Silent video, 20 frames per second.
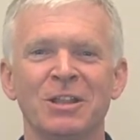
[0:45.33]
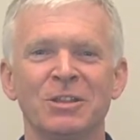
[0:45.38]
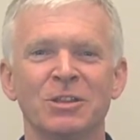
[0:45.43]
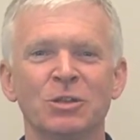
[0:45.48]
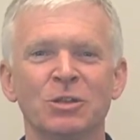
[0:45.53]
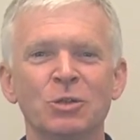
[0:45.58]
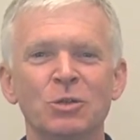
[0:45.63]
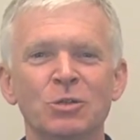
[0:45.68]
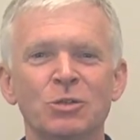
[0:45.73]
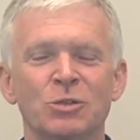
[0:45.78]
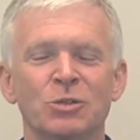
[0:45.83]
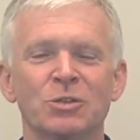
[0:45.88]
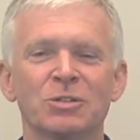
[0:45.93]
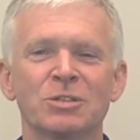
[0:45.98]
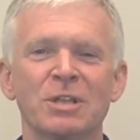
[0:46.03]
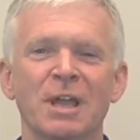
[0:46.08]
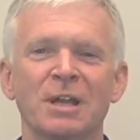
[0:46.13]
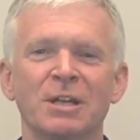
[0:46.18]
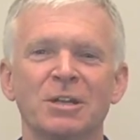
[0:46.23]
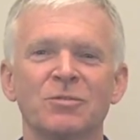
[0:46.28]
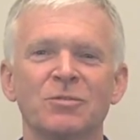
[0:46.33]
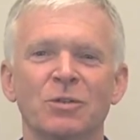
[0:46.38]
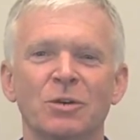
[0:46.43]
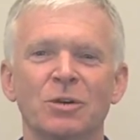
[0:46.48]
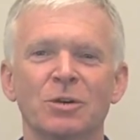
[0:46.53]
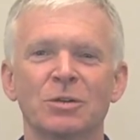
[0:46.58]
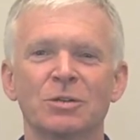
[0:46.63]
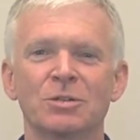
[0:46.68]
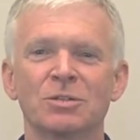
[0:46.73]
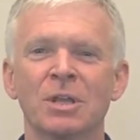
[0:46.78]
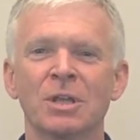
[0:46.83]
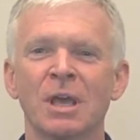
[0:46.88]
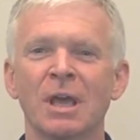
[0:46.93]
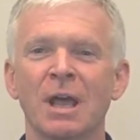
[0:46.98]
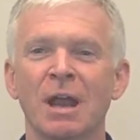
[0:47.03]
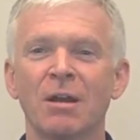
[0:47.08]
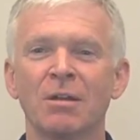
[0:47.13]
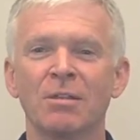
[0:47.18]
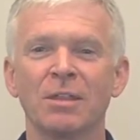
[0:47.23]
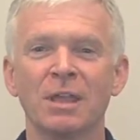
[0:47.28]
The new SureSine inverters
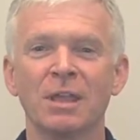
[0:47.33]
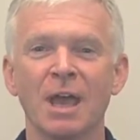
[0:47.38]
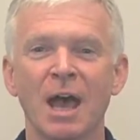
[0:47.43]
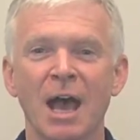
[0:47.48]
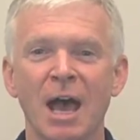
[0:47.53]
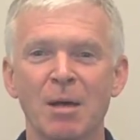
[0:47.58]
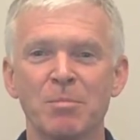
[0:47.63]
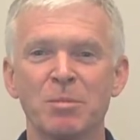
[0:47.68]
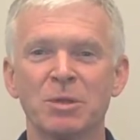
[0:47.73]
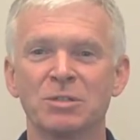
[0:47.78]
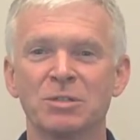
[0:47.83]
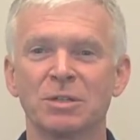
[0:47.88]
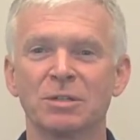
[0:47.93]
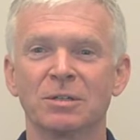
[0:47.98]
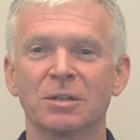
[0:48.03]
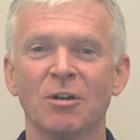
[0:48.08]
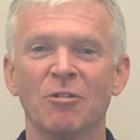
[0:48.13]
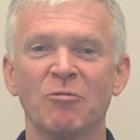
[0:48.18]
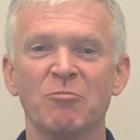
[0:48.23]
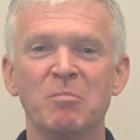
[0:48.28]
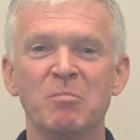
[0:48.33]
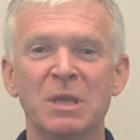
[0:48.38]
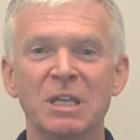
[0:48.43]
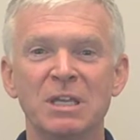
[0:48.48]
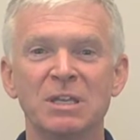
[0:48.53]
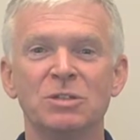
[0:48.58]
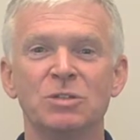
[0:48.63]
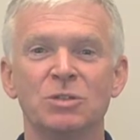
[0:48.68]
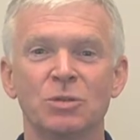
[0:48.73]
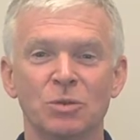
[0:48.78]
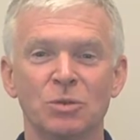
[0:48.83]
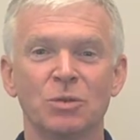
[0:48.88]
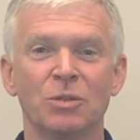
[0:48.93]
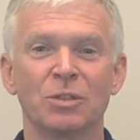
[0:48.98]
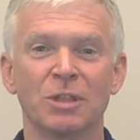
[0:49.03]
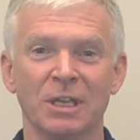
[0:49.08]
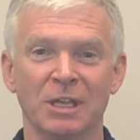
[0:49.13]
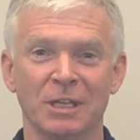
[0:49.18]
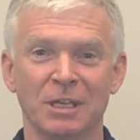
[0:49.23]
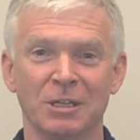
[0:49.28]
are the opposite of me too
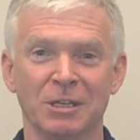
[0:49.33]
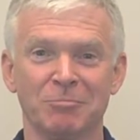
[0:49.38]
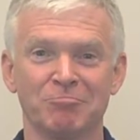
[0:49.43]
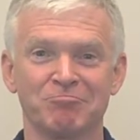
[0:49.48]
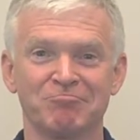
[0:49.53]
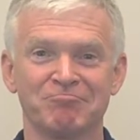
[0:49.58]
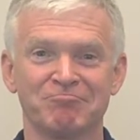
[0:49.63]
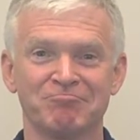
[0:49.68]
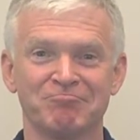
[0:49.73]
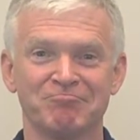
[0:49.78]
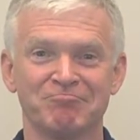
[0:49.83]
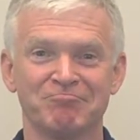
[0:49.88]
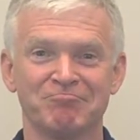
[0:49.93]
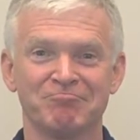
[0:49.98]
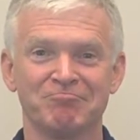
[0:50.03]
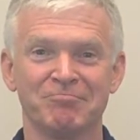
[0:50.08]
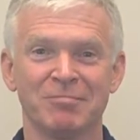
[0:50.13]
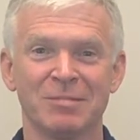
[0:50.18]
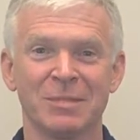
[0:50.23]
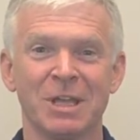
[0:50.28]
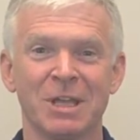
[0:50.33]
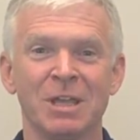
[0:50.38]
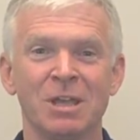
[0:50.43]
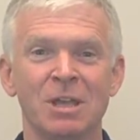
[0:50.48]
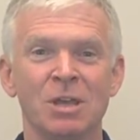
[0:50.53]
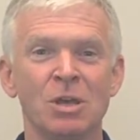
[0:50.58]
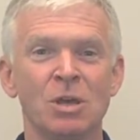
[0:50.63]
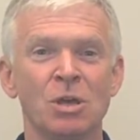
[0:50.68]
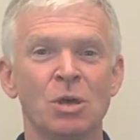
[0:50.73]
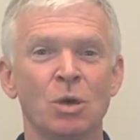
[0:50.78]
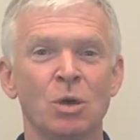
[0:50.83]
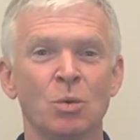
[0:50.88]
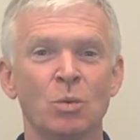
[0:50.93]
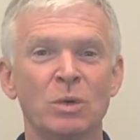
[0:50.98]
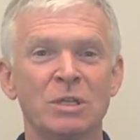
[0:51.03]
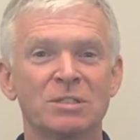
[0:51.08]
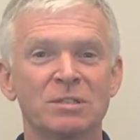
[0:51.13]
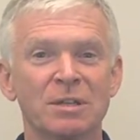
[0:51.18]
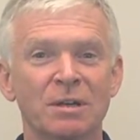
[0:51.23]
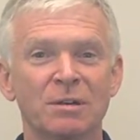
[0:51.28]
thinking.
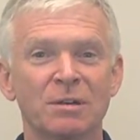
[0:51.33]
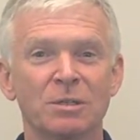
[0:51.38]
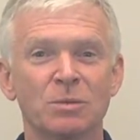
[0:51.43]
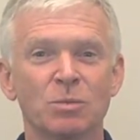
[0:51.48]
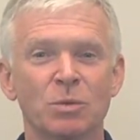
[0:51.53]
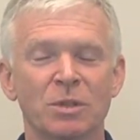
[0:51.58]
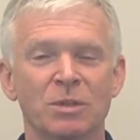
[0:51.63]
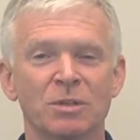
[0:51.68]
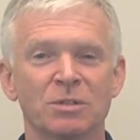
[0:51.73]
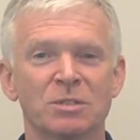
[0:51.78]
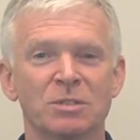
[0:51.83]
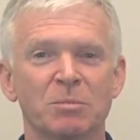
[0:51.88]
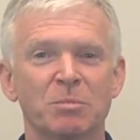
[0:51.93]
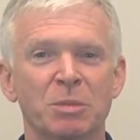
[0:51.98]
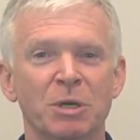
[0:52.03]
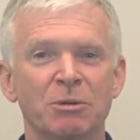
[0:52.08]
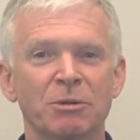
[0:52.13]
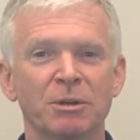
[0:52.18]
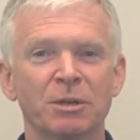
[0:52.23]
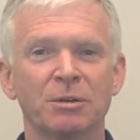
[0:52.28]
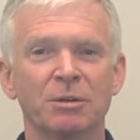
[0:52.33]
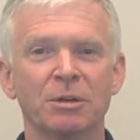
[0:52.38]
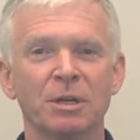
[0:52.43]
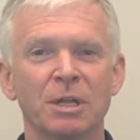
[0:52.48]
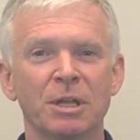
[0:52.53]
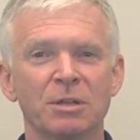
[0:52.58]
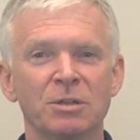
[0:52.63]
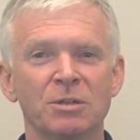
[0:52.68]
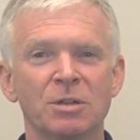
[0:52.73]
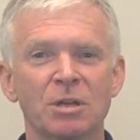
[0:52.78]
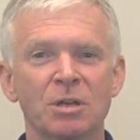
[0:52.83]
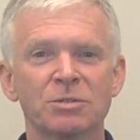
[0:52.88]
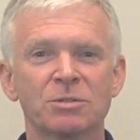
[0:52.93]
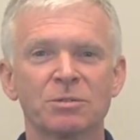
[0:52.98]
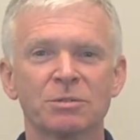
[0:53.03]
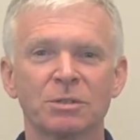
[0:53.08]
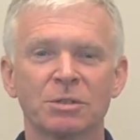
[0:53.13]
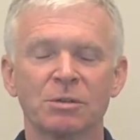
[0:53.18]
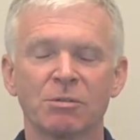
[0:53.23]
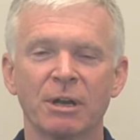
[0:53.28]
We started with a superior
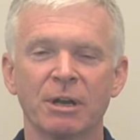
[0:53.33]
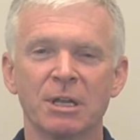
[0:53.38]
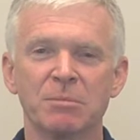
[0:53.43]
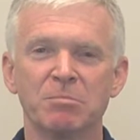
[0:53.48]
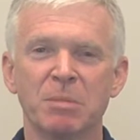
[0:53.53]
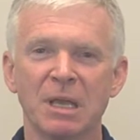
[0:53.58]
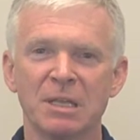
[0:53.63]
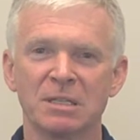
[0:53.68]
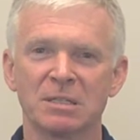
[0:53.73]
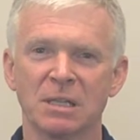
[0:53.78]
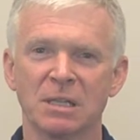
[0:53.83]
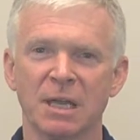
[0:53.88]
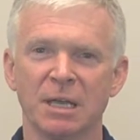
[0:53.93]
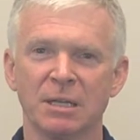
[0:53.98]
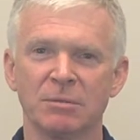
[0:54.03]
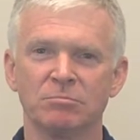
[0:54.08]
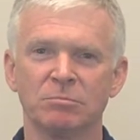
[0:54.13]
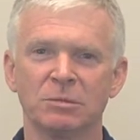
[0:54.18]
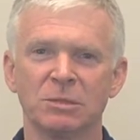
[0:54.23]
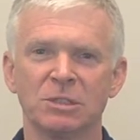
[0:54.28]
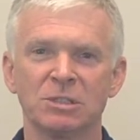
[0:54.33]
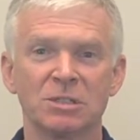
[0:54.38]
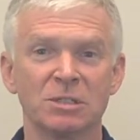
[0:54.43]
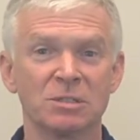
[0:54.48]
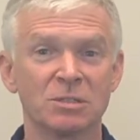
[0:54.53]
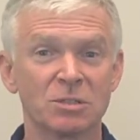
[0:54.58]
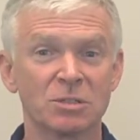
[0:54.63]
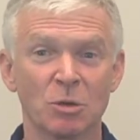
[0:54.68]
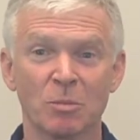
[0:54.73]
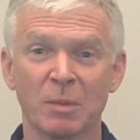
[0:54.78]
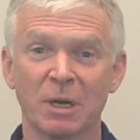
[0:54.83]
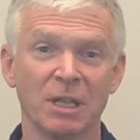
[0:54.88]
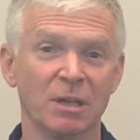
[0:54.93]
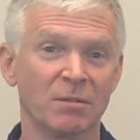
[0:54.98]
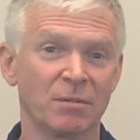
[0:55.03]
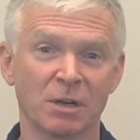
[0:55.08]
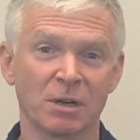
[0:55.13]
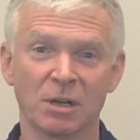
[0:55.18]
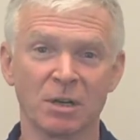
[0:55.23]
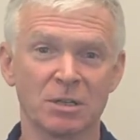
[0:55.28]
industrial grade baseline since so many
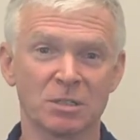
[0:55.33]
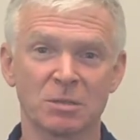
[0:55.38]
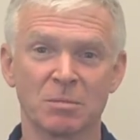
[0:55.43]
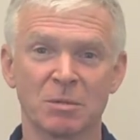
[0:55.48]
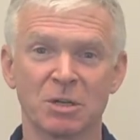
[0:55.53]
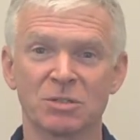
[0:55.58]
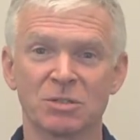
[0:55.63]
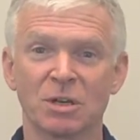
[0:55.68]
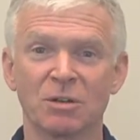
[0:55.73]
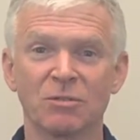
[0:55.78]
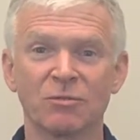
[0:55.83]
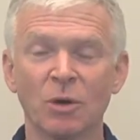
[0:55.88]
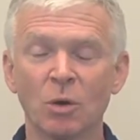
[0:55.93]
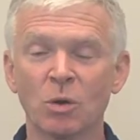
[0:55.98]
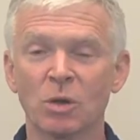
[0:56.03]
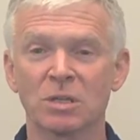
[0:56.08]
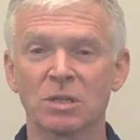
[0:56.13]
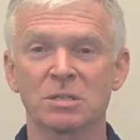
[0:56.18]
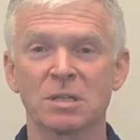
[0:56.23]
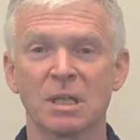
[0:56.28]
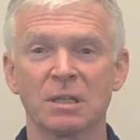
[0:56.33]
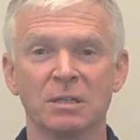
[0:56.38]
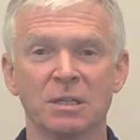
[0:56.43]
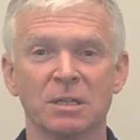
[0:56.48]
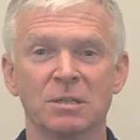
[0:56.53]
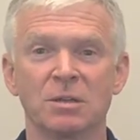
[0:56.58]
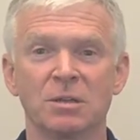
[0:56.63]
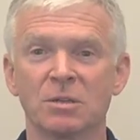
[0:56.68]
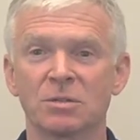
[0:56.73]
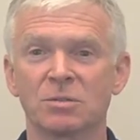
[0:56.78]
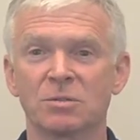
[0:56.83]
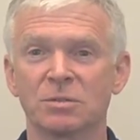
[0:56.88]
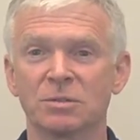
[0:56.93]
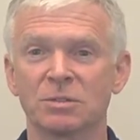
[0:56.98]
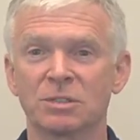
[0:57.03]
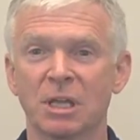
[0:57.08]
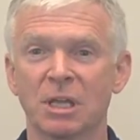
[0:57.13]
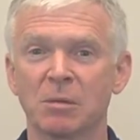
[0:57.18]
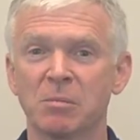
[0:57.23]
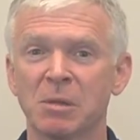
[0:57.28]
of our customers are focused on the industrial
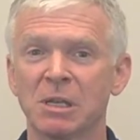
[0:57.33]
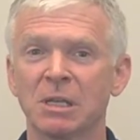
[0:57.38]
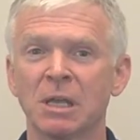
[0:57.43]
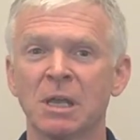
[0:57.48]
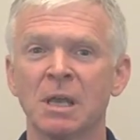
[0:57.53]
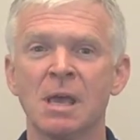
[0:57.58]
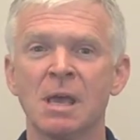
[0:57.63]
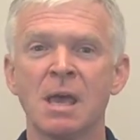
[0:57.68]
segment